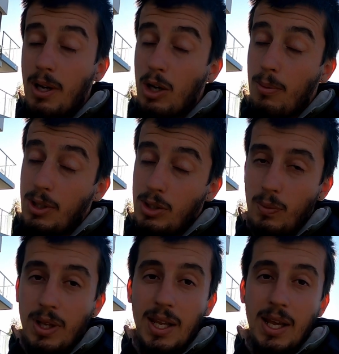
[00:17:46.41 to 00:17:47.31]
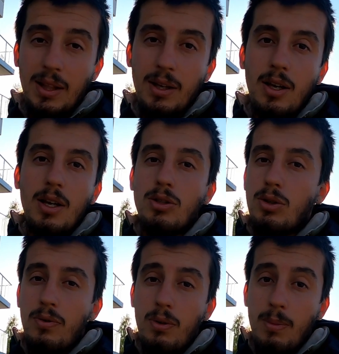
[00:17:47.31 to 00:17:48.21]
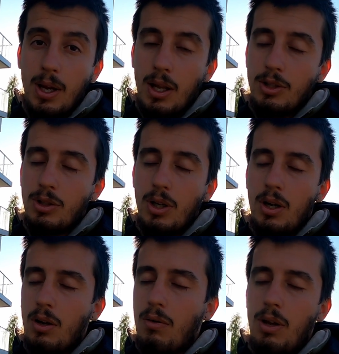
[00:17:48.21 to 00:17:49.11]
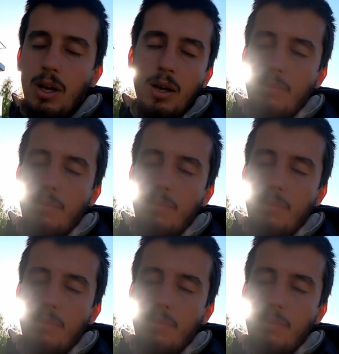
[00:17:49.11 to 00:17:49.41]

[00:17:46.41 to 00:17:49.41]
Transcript: kilometers we did. Sorry for my English right now, like